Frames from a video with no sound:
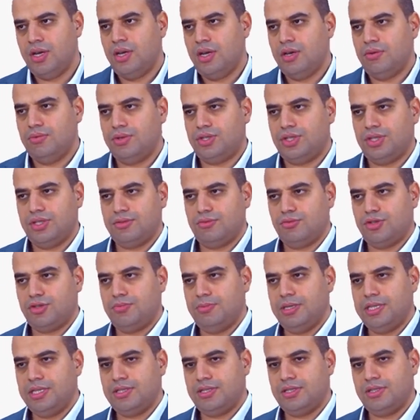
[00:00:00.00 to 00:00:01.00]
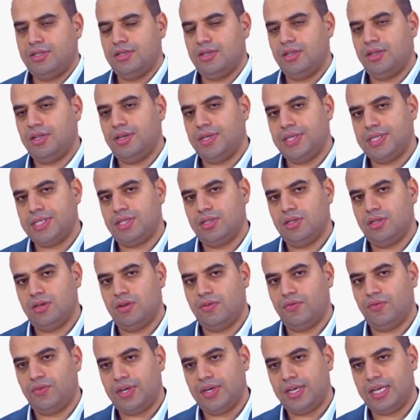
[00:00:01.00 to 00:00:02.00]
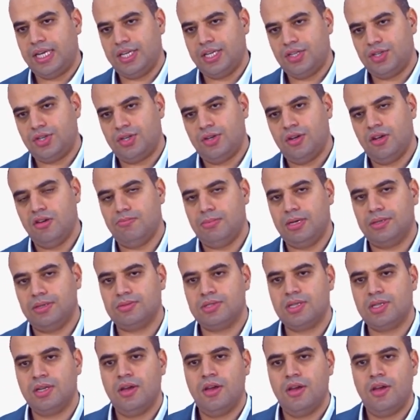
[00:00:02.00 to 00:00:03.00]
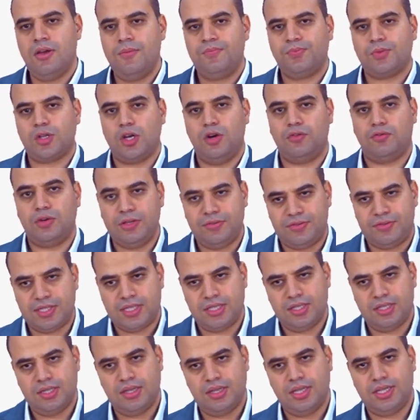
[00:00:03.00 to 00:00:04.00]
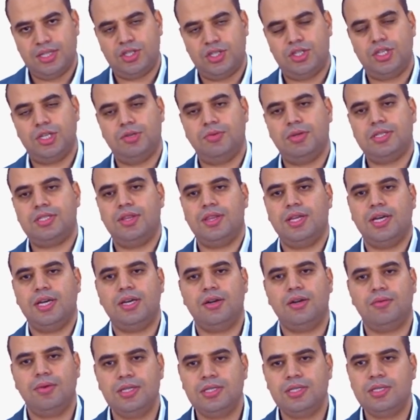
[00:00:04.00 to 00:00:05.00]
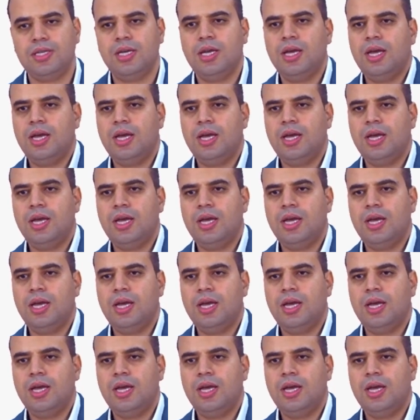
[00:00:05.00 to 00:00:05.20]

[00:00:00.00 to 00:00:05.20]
which means there is a very large amount of lift that is generated there, right?